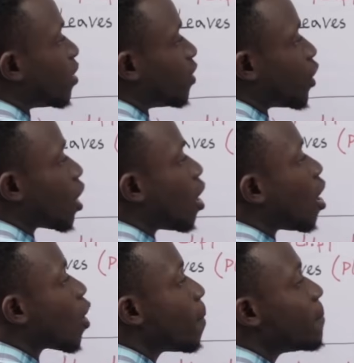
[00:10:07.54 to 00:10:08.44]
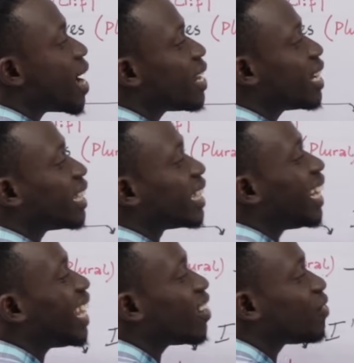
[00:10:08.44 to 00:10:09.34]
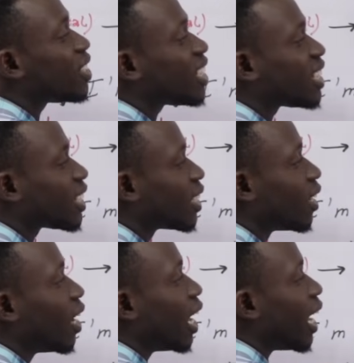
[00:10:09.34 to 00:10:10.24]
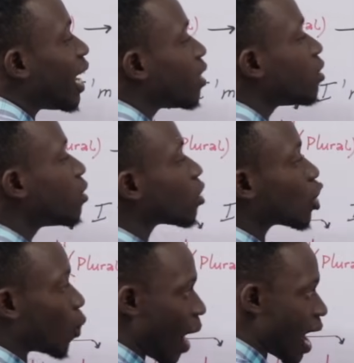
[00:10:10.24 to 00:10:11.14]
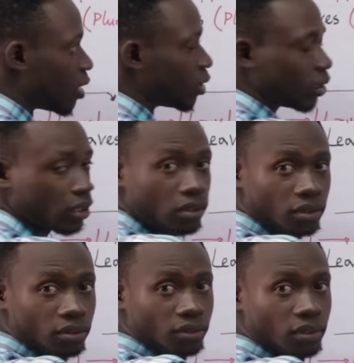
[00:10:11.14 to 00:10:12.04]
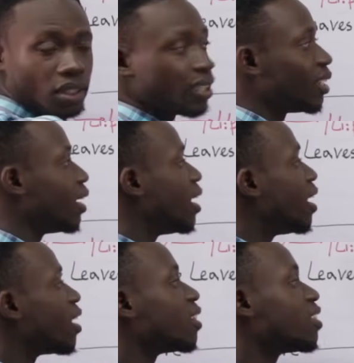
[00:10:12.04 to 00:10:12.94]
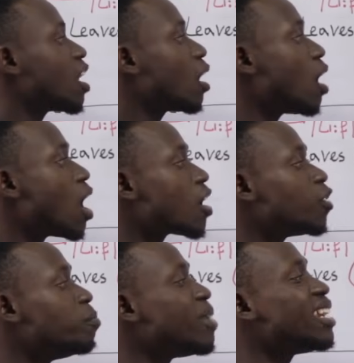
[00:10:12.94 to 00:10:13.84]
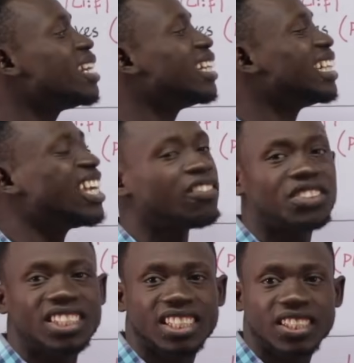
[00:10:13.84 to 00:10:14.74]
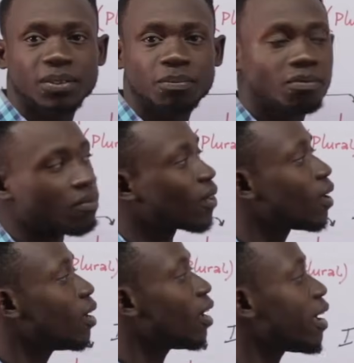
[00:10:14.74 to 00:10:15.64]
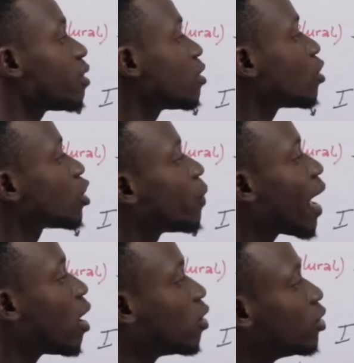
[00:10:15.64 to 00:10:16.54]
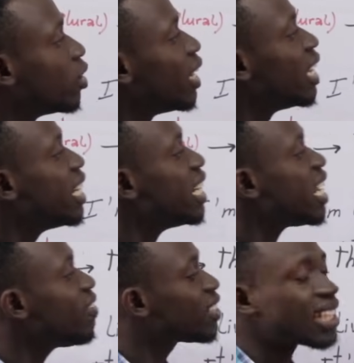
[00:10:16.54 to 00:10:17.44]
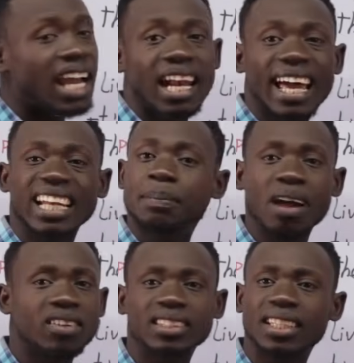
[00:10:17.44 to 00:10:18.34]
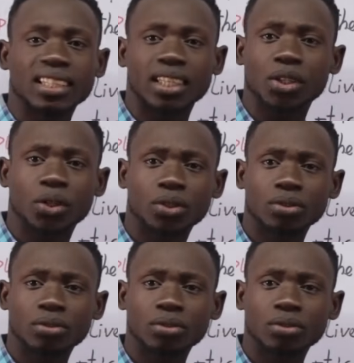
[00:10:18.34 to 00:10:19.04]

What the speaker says: There are many leaves in the ground. There are many leaves in the ground. Leave ça là, il pas veut dire quitter, non?